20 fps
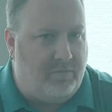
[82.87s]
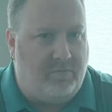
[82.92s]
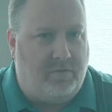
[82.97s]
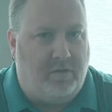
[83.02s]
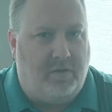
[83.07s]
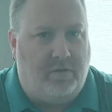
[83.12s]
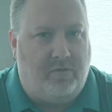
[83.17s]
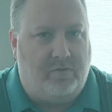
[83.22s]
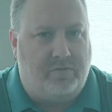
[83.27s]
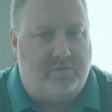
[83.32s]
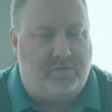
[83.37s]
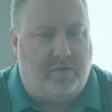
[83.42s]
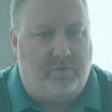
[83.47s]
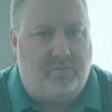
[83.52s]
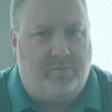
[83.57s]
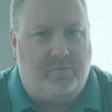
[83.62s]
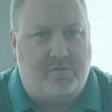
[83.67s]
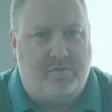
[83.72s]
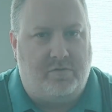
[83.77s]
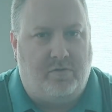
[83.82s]
it looks like
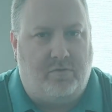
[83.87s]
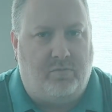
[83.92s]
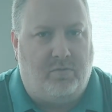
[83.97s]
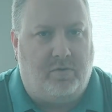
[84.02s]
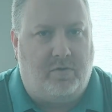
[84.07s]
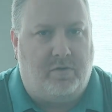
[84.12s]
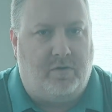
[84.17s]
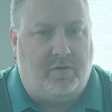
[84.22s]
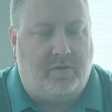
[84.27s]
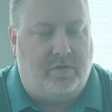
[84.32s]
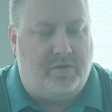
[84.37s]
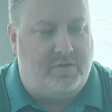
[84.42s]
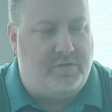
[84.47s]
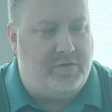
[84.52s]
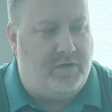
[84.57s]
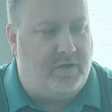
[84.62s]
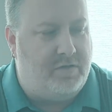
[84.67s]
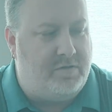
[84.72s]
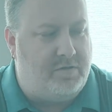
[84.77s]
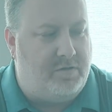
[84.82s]
we start working on the
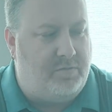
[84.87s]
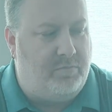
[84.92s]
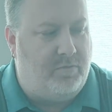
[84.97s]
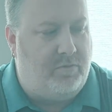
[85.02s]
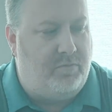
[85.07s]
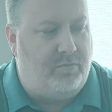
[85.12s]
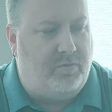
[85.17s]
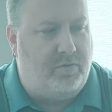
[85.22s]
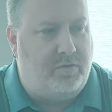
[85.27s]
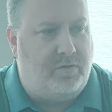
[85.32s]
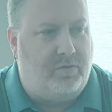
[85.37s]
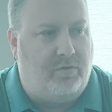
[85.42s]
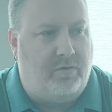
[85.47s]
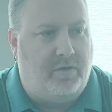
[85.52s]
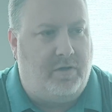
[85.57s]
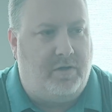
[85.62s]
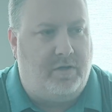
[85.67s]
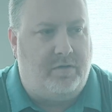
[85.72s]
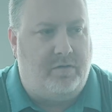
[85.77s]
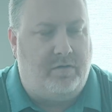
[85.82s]
chassis. But we'll go
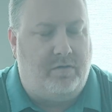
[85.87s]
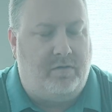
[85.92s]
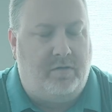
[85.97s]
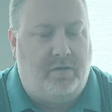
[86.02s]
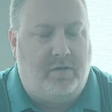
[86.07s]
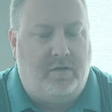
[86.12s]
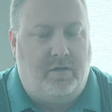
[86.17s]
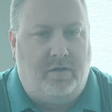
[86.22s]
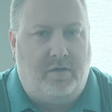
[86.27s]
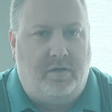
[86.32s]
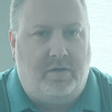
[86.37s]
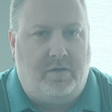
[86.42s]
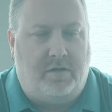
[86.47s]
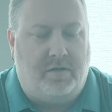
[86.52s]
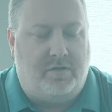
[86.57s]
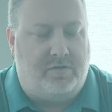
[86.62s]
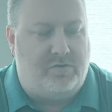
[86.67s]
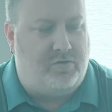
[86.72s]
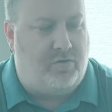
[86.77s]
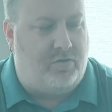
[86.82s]
ahead and
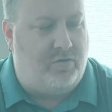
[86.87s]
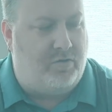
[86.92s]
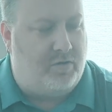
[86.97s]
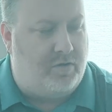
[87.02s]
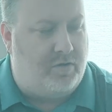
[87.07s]
get started on